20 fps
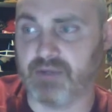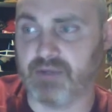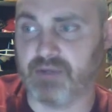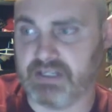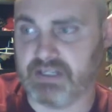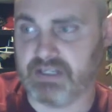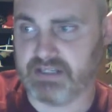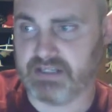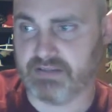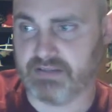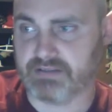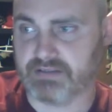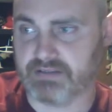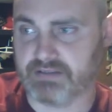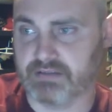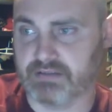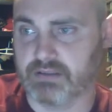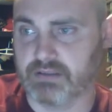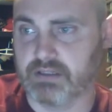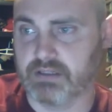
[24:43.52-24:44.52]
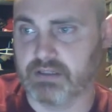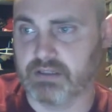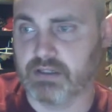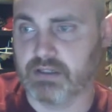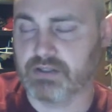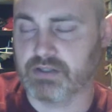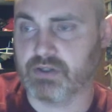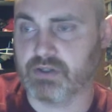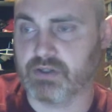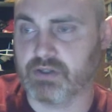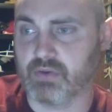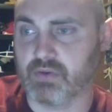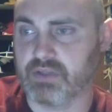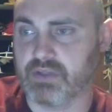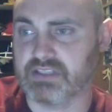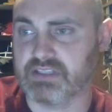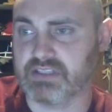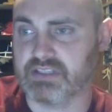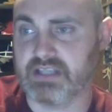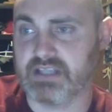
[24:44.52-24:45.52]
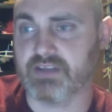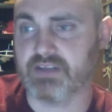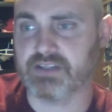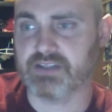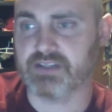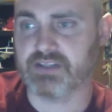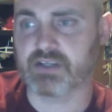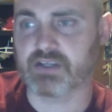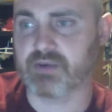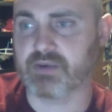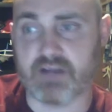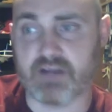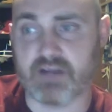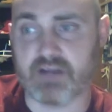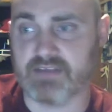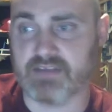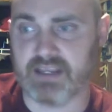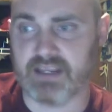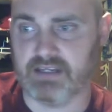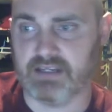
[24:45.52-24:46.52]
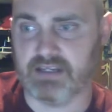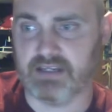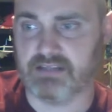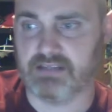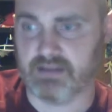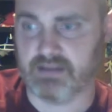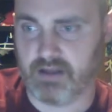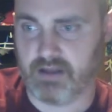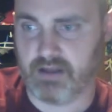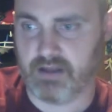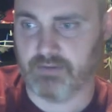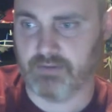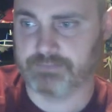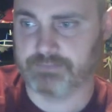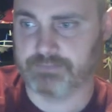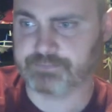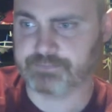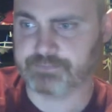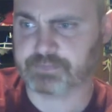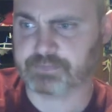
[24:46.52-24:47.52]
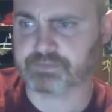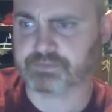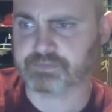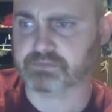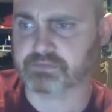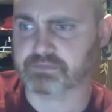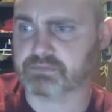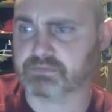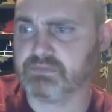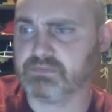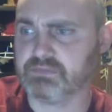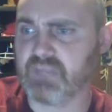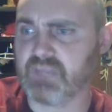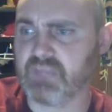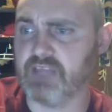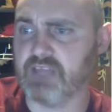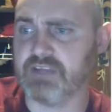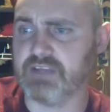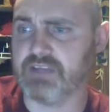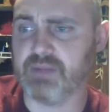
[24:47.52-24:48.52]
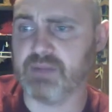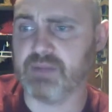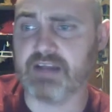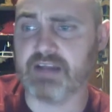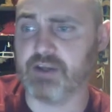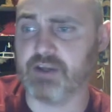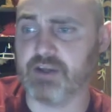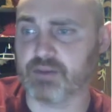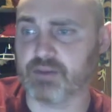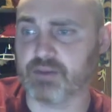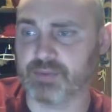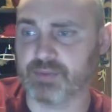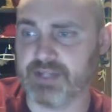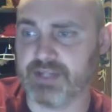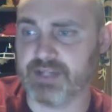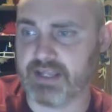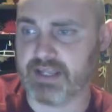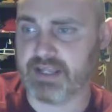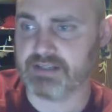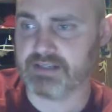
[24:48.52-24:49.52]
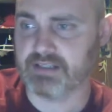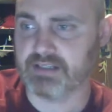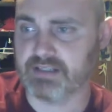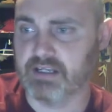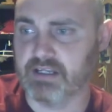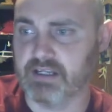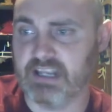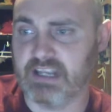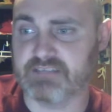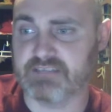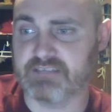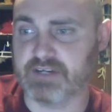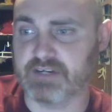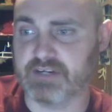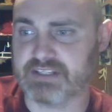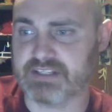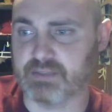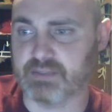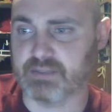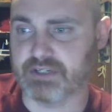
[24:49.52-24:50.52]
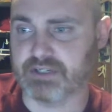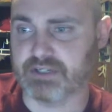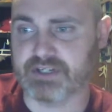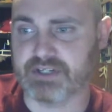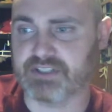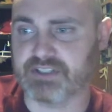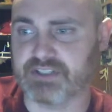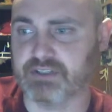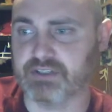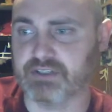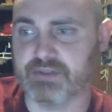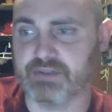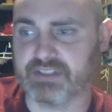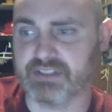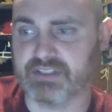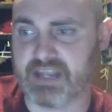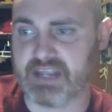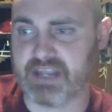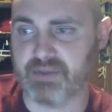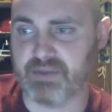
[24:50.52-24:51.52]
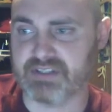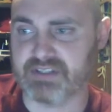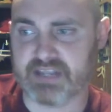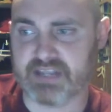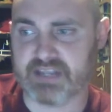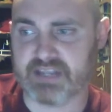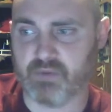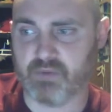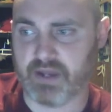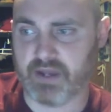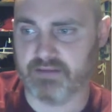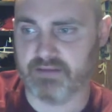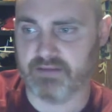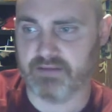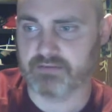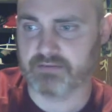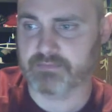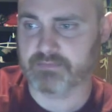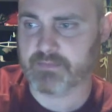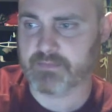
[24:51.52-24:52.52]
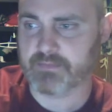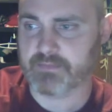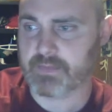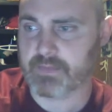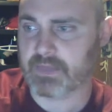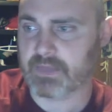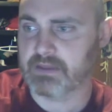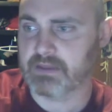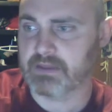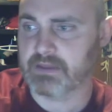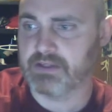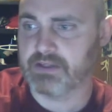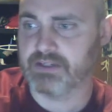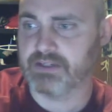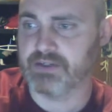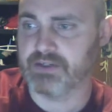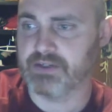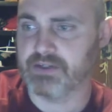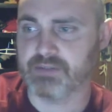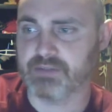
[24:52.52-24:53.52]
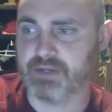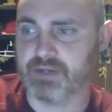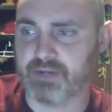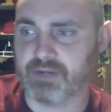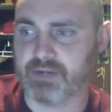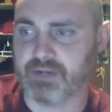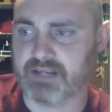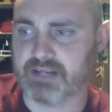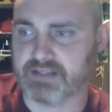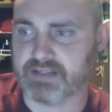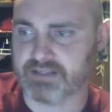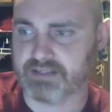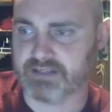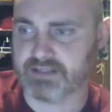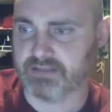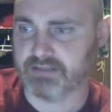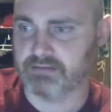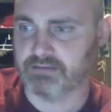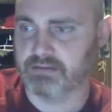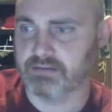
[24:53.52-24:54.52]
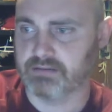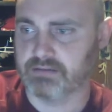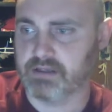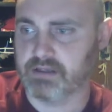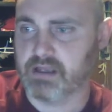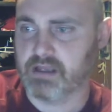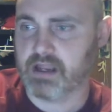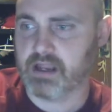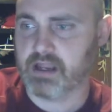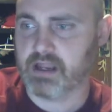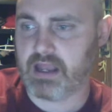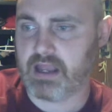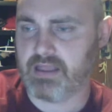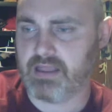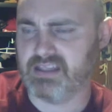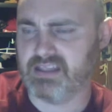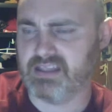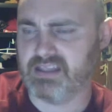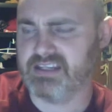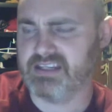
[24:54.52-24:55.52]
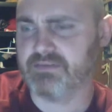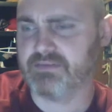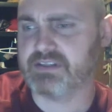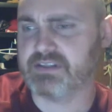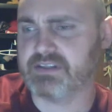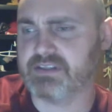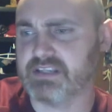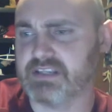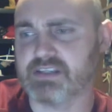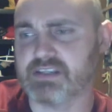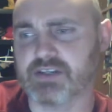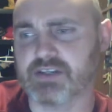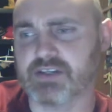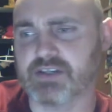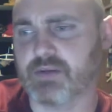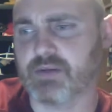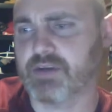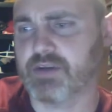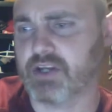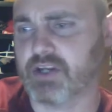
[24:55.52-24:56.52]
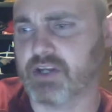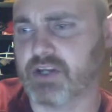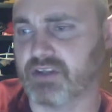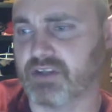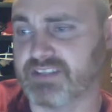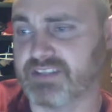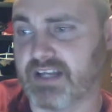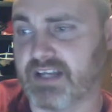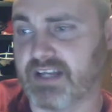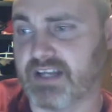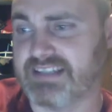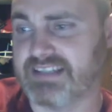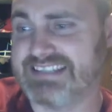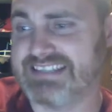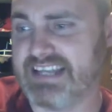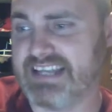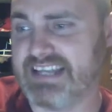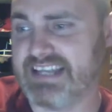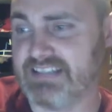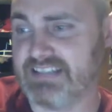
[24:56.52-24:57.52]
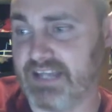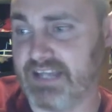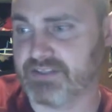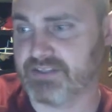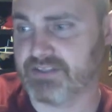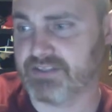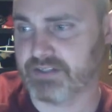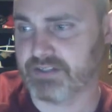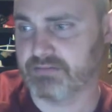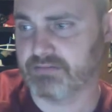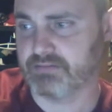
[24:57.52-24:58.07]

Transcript: details. So this tells the interpreter everything it needs to know. If you come down here to the predict, it's very similar. You're still doing the sample the same way. You're doing the pre-processing. And then the difference is the interpreter you call set tensor.